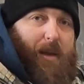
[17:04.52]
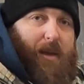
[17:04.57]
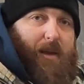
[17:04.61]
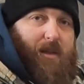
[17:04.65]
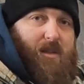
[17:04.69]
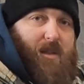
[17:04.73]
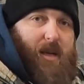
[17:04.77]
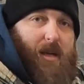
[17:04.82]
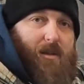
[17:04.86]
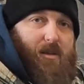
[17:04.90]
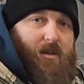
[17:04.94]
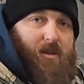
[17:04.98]

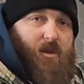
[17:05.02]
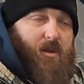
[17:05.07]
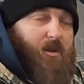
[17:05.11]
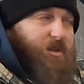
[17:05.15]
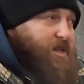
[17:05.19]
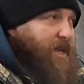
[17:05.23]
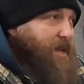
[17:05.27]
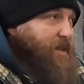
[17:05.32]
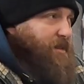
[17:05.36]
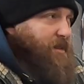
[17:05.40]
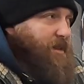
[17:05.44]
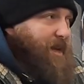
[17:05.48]
makes sense,
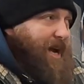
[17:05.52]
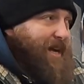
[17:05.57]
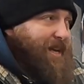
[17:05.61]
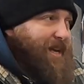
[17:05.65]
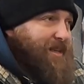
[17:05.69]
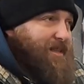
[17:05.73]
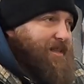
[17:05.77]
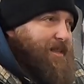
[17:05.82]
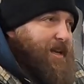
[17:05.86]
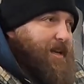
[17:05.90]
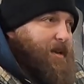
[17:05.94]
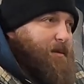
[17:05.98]
because then I
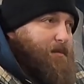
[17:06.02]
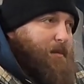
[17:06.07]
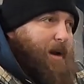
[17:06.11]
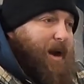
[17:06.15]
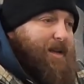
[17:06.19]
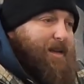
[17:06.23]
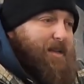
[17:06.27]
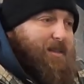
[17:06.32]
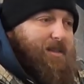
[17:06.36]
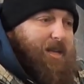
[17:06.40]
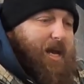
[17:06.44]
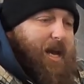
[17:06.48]
get to keep
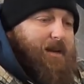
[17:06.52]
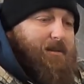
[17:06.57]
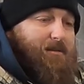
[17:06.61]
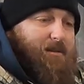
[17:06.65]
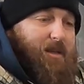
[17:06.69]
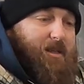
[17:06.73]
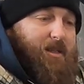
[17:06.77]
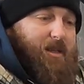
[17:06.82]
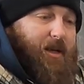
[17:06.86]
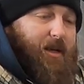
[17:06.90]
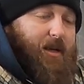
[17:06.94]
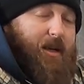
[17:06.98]
my
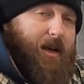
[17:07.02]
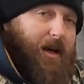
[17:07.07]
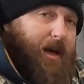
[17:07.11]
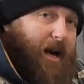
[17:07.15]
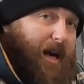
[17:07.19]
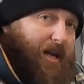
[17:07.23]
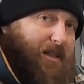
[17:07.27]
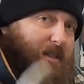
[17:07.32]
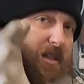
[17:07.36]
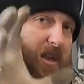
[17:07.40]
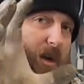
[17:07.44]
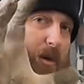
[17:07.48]
integrity.
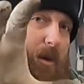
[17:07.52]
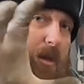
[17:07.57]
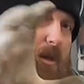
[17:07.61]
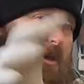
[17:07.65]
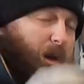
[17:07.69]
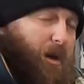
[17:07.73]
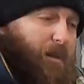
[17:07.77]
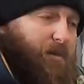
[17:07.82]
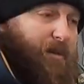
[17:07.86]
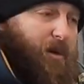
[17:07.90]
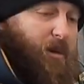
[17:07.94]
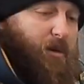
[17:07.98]
And I know a
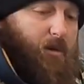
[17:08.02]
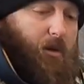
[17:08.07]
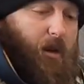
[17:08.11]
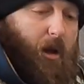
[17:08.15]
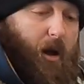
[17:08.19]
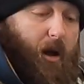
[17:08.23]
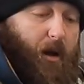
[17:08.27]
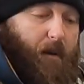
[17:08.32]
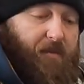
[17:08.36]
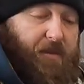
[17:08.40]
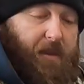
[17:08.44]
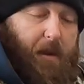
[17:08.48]
lot of you
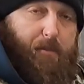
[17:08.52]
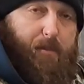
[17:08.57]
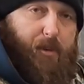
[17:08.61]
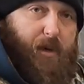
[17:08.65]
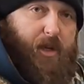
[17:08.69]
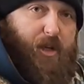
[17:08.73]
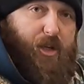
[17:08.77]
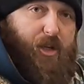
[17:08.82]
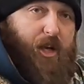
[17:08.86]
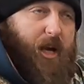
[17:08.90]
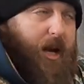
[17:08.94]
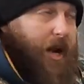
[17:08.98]
lot
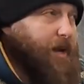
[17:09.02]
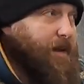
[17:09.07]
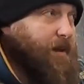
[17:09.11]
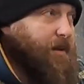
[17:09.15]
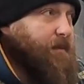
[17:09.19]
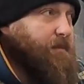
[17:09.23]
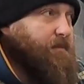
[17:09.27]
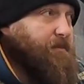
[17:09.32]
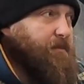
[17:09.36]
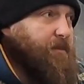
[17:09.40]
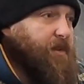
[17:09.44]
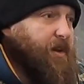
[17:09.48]
appreciate
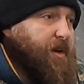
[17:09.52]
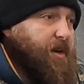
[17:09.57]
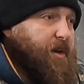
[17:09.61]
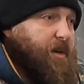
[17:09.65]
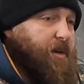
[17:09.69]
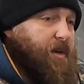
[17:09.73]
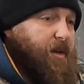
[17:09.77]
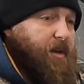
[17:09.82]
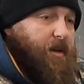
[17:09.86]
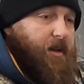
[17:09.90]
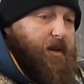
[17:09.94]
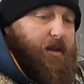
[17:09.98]

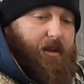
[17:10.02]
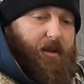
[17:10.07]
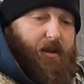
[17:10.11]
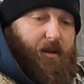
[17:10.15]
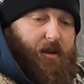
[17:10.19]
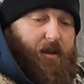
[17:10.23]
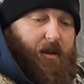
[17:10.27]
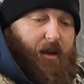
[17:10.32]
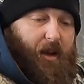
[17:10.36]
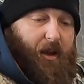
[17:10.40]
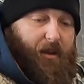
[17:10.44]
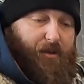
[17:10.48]
that
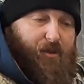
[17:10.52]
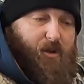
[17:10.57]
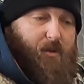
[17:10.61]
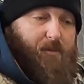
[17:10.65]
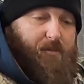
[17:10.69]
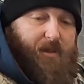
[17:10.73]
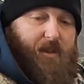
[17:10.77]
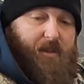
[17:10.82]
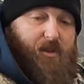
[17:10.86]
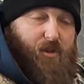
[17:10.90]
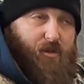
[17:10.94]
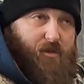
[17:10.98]
if
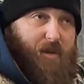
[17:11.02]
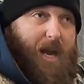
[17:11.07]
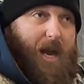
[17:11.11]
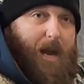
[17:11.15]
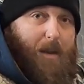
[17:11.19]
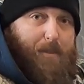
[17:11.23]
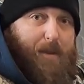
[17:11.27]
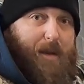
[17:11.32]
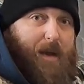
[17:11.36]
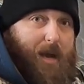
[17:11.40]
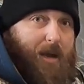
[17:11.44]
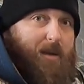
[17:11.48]
something's
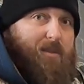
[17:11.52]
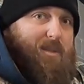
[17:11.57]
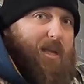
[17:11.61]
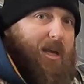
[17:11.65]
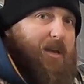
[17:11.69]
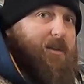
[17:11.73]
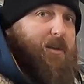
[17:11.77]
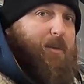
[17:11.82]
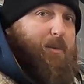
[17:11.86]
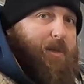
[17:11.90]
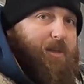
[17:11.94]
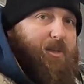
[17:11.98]
crap, I'll
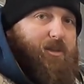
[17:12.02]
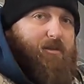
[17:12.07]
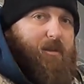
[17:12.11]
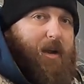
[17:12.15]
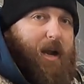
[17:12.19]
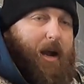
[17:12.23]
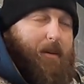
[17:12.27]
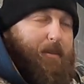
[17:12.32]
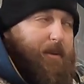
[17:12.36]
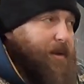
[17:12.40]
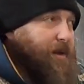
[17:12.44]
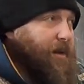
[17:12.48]
tell you it's
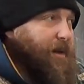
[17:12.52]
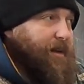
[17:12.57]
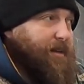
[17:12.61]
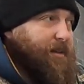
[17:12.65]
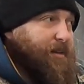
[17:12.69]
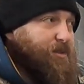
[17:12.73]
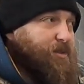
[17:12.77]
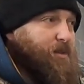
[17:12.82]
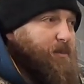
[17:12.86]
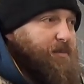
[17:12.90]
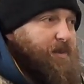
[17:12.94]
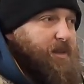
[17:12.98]
crap. And
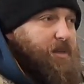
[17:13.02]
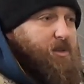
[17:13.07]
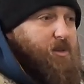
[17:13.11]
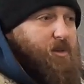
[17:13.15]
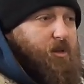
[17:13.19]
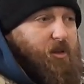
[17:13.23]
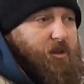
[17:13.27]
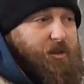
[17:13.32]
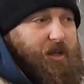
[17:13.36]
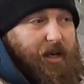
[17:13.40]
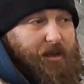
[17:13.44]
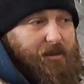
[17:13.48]
if something's
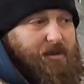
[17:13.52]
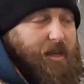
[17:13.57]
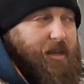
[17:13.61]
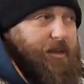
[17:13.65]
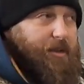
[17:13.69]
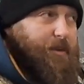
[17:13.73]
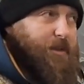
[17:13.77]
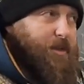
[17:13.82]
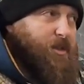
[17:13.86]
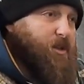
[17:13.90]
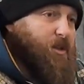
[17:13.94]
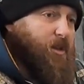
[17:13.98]
good, I'll tell
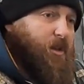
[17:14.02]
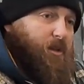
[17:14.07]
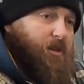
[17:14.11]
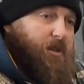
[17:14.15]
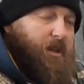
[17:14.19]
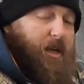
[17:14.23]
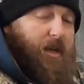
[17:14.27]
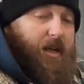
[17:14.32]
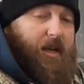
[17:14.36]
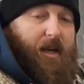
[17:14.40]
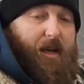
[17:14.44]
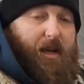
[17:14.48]
you it's good.
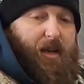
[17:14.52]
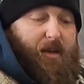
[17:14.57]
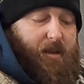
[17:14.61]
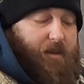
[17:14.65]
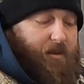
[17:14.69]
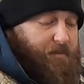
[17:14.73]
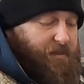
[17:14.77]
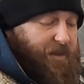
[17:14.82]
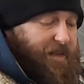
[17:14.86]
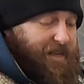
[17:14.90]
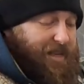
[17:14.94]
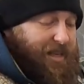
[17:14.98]

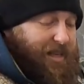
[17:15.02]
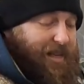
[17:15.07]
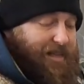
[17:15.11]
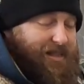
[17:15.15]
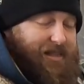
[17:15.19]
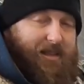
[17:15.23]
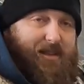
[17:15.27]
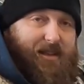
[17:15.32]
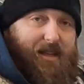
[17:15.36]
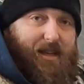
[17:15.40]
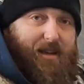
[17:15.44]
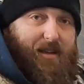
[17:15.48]
And I like
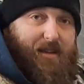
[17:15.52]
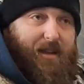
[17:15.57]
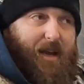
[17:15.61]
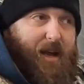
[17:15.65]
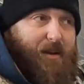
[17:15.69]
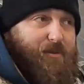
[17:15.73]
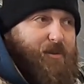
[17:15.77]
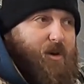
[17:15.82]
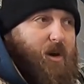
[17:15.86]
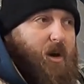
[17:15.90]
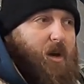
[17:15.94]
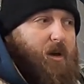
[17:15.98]
to think that
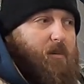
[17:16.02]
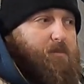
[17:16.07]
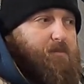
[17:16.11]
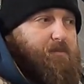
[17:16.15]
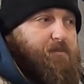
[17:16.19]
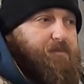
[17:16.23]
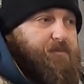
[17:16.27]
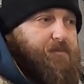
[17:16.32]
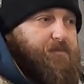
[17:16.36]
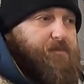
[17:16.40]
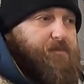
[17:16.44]
I've got